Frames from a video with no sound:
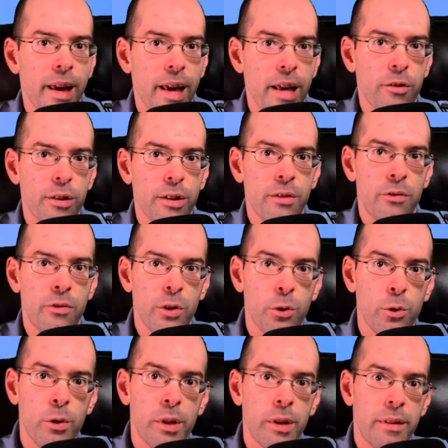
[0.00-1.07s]
Henry's
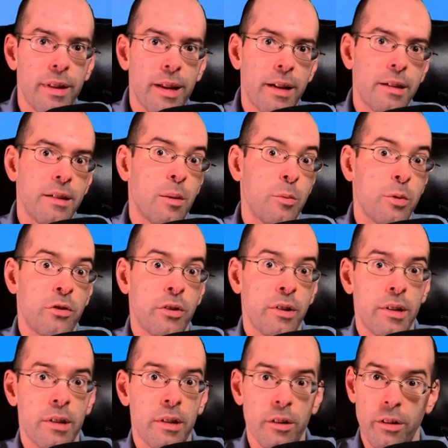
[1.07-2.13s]
fugue that I
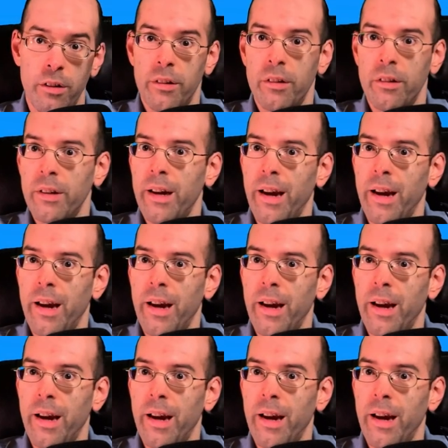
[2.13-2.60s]
demonstrated earlier